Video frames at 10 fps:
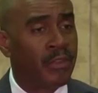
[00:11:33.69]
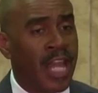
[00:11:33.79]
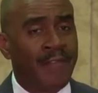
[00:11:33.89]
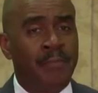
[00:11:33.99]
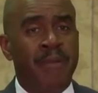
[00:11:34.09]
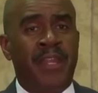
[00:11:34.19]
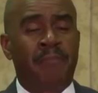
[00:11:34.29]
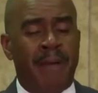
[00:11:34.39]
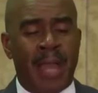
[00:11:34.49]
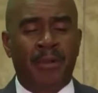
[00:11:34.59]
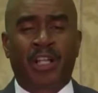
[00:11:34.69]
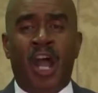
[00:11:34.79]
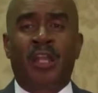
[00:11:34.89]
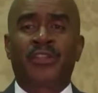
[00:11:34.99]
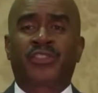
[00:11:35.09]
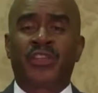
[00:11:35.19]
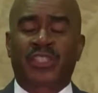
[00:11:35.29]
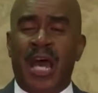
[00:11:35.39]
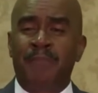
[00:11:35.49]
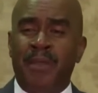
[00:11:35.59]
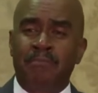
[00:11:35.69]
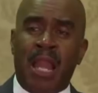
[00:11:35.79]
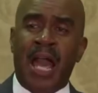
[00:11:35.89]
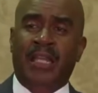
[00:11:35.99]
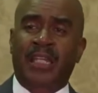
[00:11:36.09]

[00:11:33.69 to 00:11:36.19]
No. Never been to Bible college since I've been black,